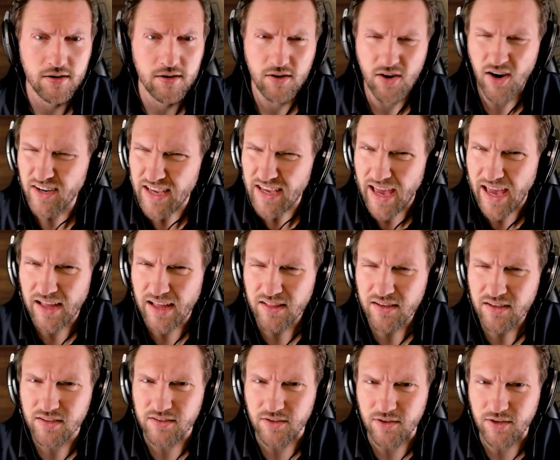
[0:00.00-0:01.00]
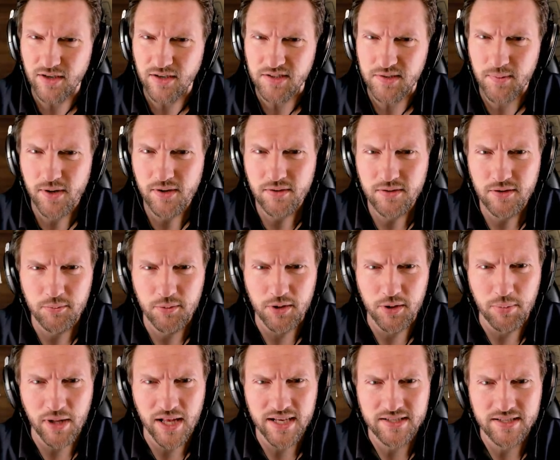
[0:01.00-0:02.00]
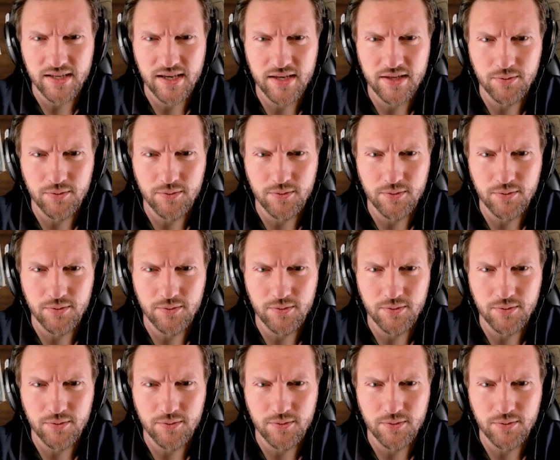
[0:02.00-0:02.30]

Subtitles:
Kind of elegant looking as well, a little bit of plastic